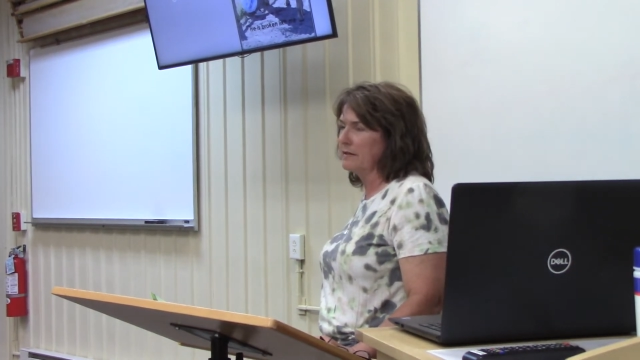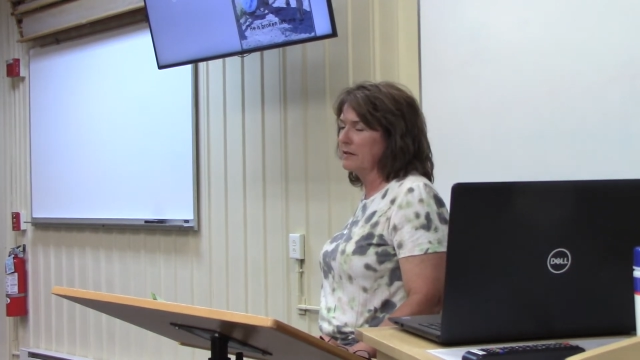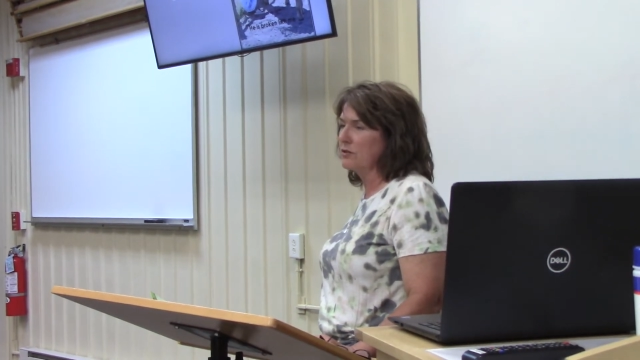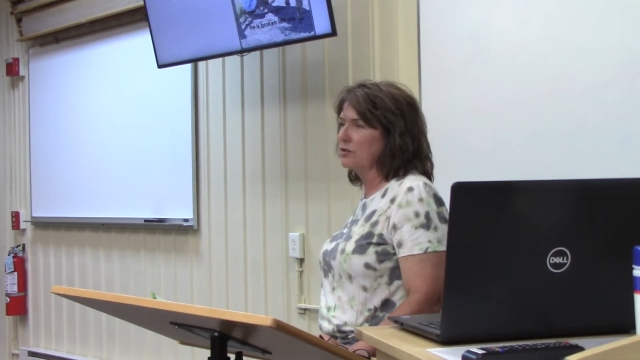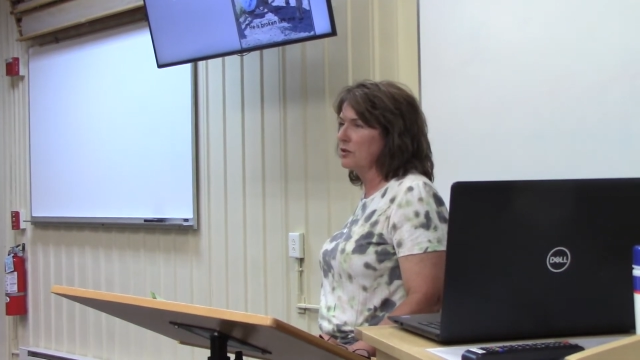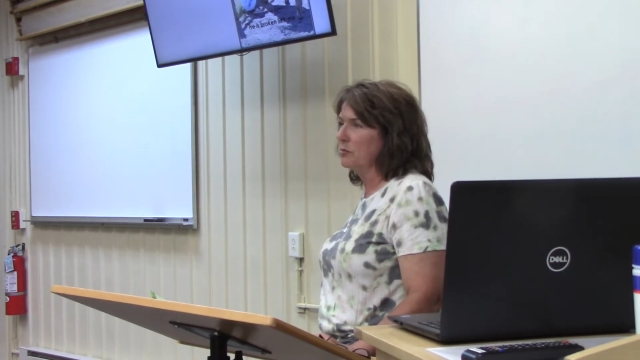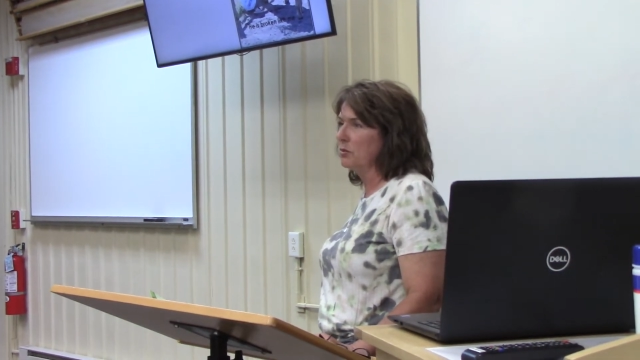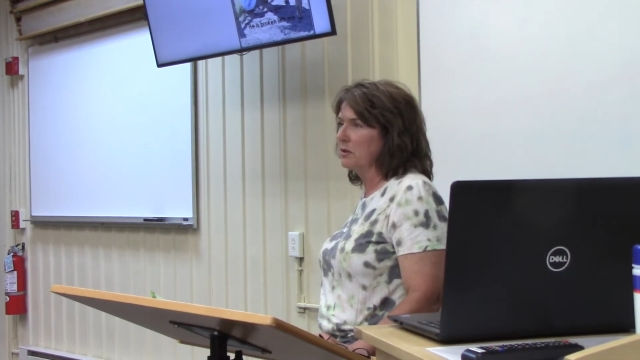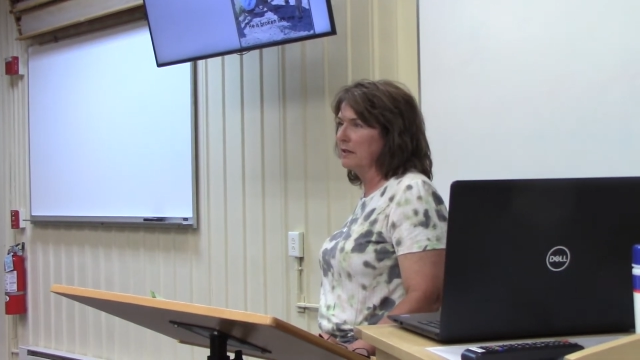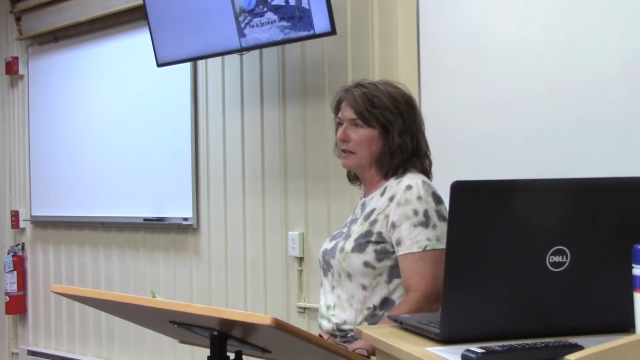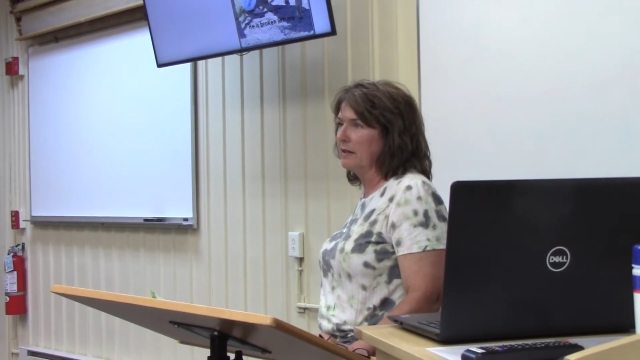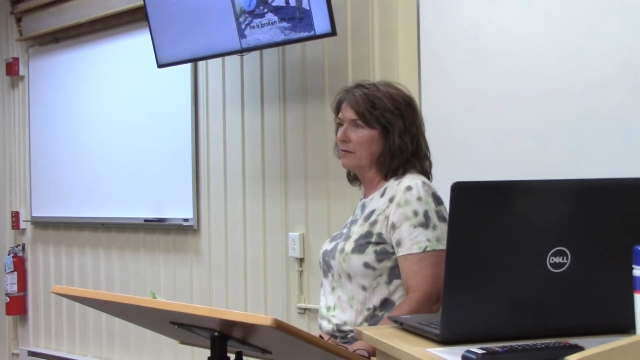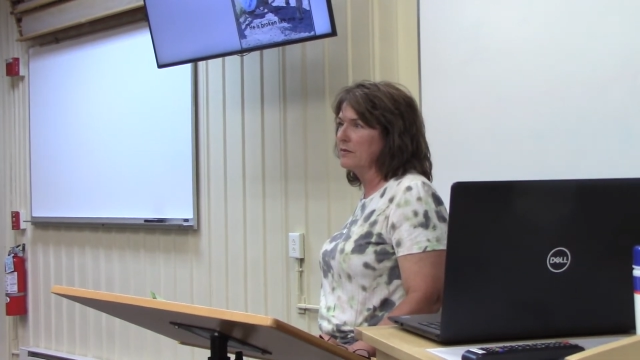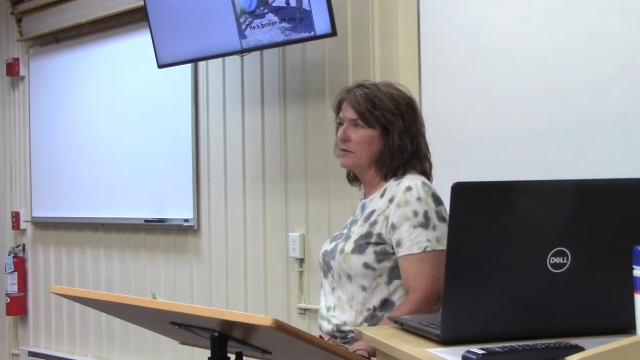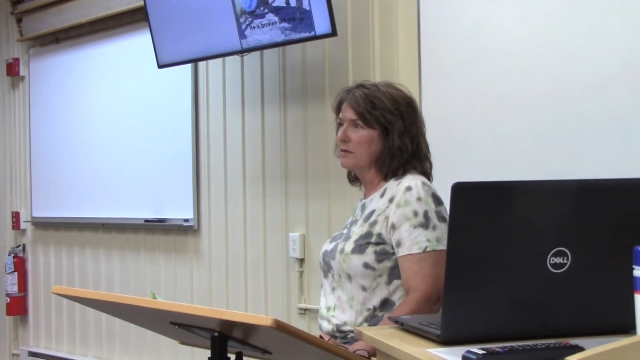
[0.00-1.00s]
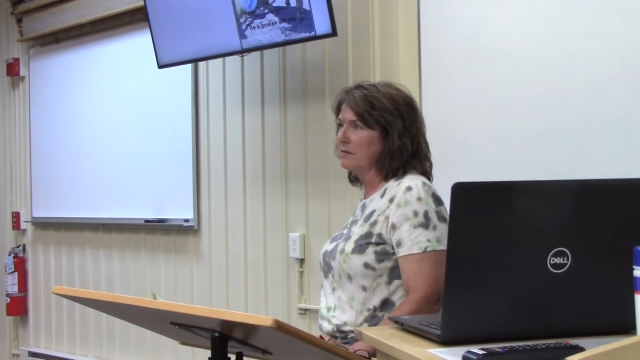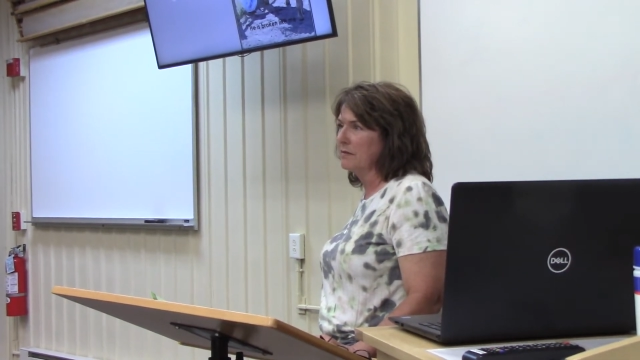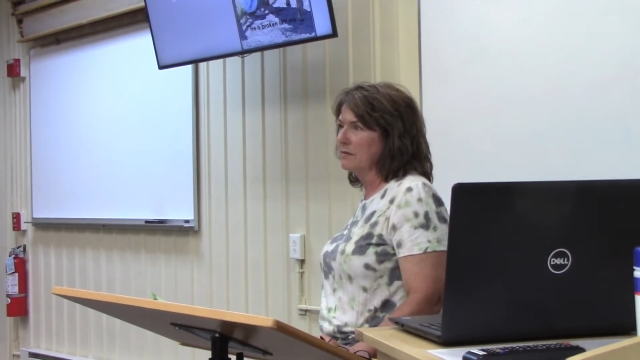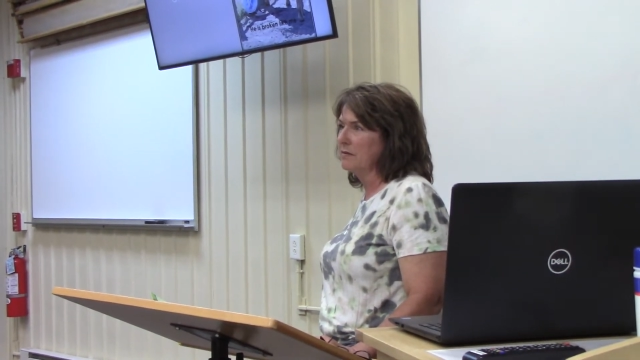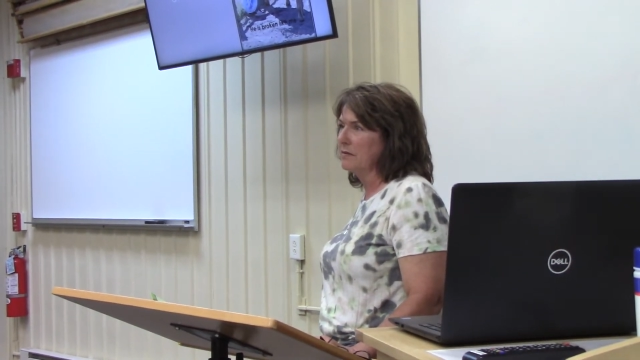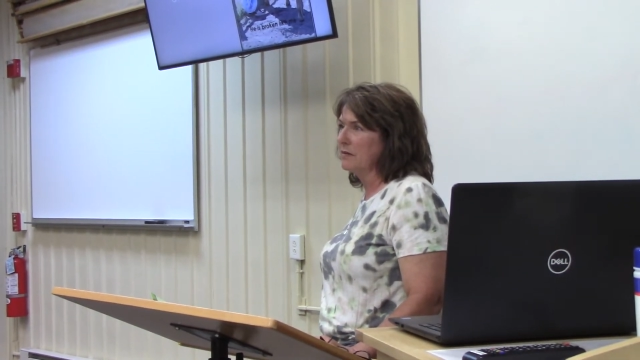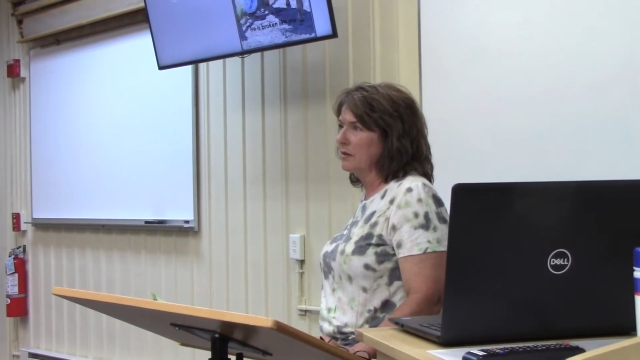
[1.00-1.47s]
that she believes
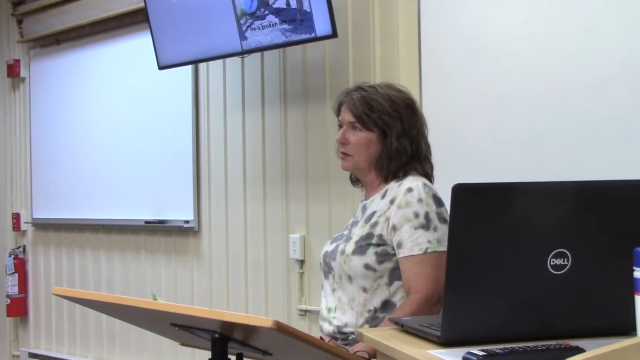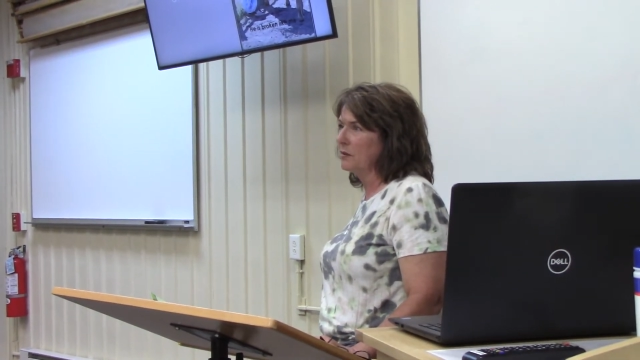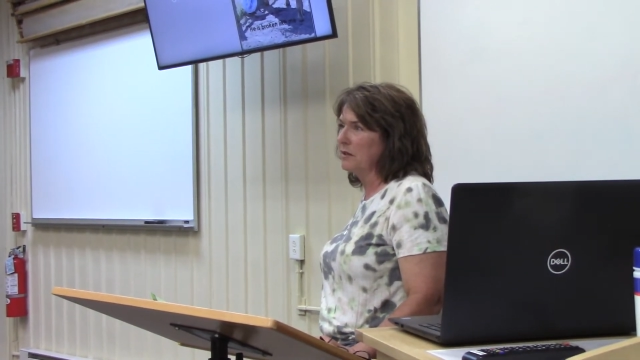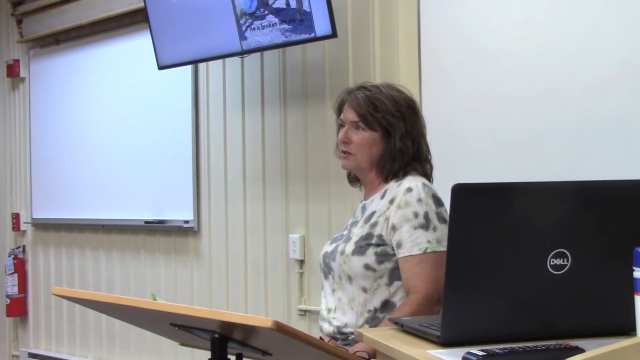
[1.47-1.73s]
only